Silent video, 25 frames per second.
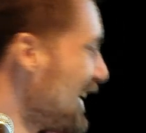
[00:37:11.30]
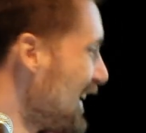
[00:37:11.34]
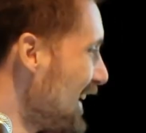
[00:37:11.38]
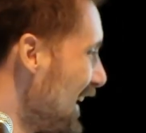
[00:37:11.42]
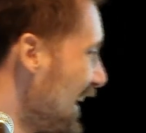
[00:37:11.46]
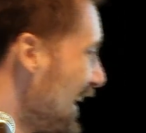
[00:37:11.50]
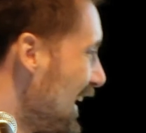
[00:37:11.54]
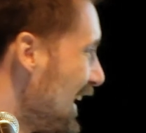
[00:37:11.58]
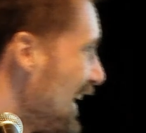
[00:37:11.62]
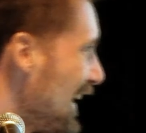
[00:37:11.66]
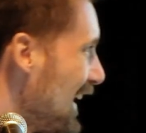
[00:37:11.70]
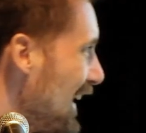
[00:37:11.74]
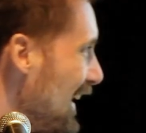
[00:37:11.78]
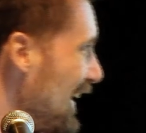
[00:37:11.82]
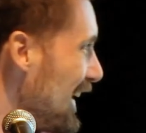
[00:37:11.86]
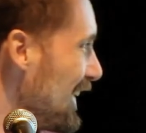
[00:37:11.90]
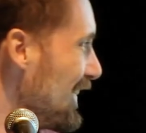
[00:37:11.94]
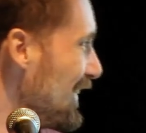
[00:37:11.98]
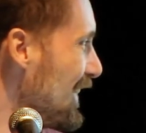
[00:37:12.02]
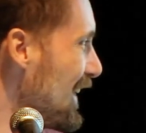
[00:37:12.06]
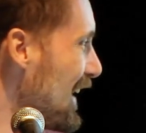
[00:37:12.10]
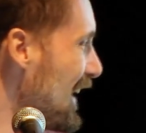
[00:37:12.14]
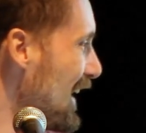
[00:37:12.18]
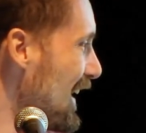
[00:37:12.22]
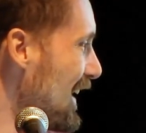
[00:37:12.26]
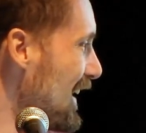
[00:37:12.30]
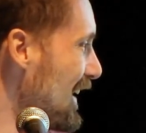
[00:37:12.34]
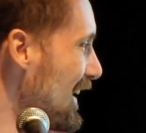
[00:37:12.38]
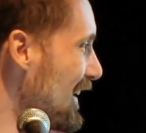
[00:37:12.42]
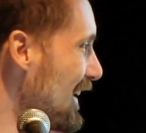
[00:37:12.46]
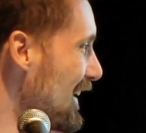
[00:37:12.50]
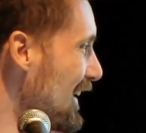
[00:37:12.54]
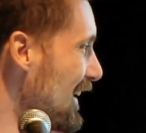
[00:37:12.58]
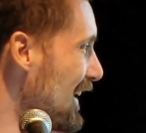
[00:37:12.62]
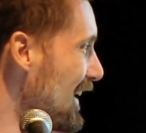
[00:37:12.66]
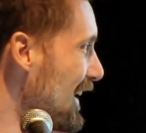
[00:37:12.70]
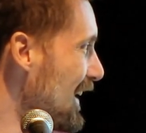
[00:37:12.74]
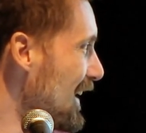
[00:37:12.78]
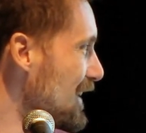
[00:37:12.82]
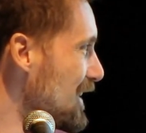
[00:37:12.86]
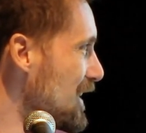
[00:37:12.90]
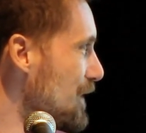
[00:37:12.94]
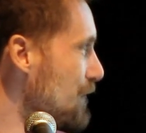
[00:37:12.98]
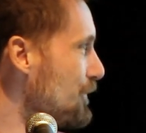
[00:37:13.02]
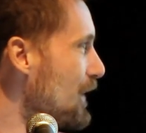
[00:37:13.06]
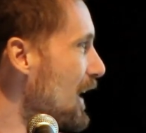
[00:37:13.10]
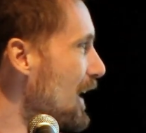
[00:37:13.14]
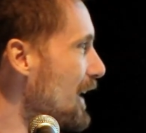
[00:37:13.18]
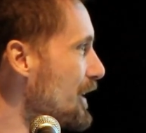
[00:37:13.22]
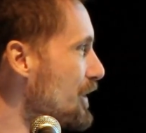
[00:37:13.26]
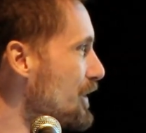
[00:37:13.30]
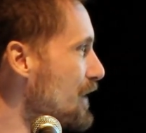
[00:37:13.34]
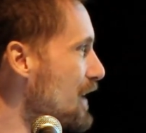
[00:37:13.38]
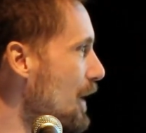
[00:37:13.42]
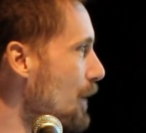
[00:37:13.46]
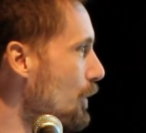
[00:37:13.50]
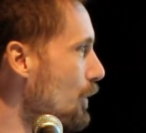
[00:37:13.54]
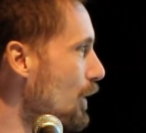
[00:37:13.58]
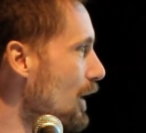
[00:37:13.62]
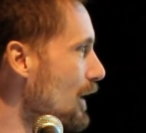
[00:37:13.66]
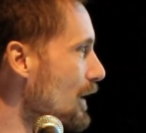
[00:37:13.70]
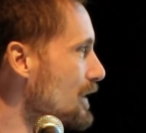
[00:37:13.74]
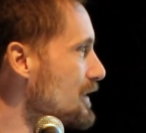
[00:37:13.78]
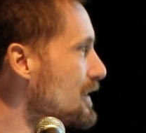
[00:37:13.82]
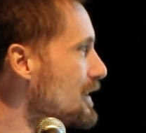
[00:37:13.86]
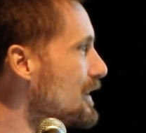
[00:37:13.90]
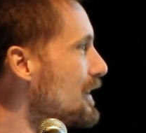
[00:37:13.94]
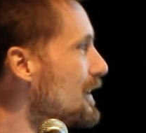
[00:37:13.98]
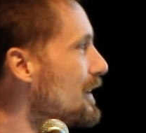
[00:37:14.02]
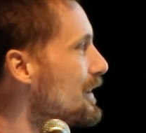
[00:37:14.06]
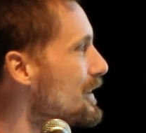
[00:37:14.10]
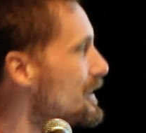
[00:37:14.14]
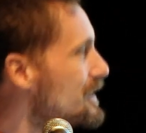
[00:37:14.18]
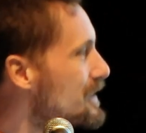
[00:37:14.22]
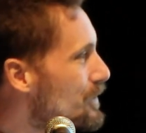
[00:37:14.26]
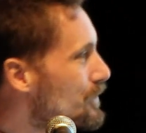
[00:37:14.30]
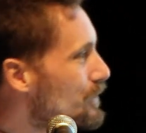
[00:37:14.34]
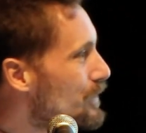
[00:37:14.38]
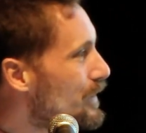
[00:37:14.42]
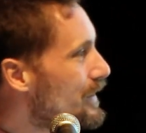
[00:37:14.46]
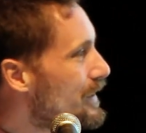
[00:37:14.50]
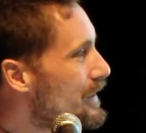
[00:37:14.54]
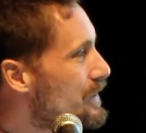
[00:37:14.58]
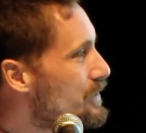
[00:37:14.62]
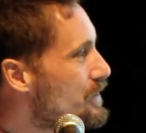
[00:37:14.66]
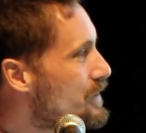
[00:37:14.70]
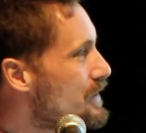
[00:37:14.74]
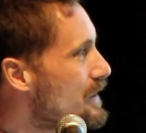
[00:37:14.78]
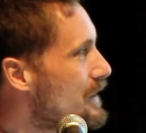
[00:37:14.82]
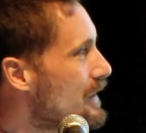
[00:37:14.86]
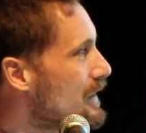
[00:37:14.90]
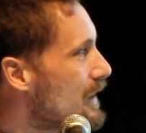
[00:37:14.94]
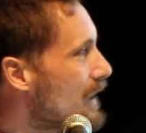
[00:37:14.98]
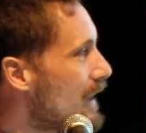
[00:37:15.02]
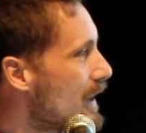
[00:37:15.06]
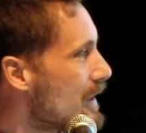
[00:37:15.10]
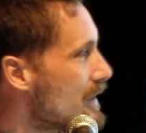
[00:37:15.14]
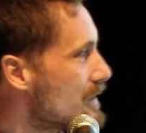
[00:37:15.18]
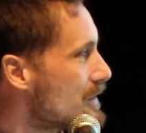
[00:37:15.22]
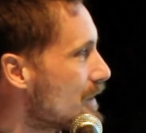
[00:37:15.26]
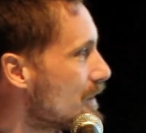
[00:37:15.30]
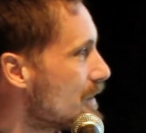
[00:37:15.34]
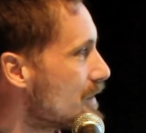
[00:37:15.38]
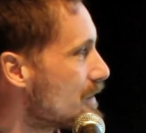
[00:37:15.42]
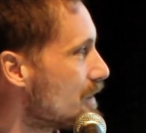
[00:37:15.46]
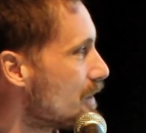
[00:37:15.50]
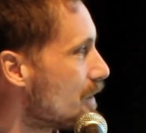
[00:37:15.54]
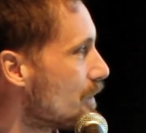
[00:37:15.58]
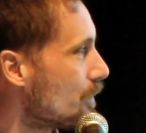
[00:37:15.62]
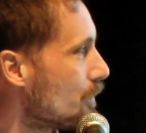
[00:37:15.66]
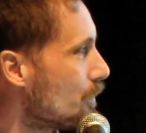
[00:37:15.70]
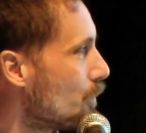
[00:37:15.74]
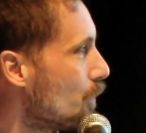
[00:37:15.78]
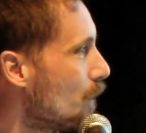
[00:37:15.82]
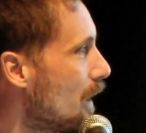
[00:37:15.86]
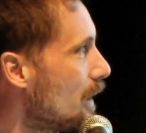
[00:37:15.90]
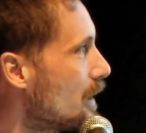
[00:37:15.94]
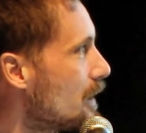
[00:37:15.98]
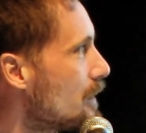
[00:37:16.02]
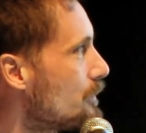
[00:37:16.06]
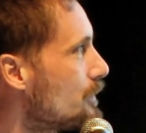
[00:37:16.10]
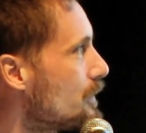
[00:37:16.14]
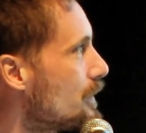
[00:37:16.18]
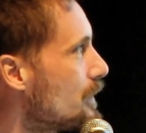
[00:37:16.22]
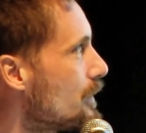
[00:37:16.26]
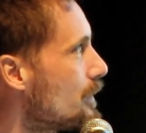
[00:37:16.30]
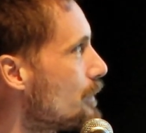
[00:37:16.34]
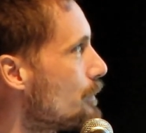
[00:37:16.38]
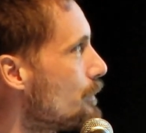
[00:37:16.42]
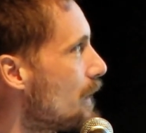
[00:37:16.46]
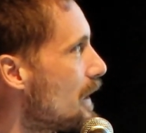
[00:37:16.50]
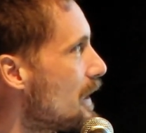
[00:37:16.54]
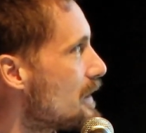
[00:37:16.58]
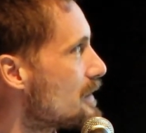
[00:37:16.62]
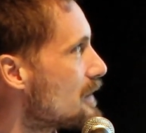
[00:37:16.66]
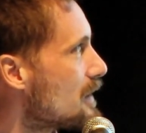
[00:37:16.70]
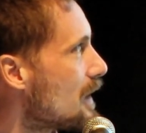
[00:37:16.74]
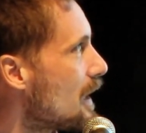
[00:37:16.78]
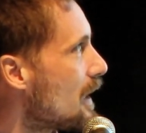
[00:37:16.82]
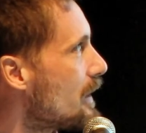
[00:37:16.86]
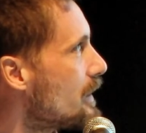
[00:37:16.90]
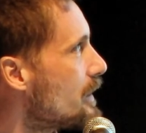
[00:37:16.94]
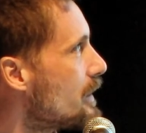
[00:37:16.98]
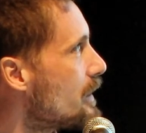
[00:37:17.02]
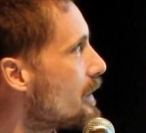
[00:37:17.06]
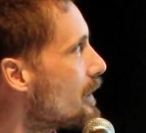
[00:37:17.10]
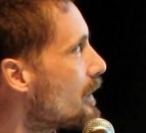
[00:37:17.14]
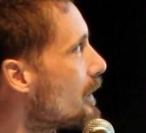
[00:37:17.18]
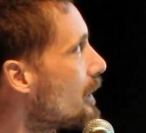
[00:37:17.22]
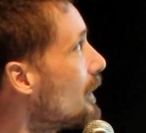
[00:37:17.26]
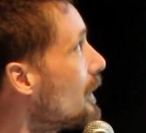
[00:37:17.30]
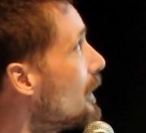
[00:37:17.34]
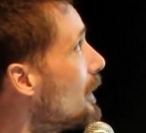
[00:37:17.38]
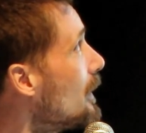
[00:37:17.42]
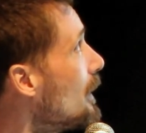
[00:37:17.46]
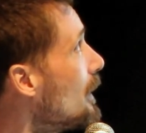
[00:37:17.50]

And then deep value networks. This is a really interesting case because relative to the baseline here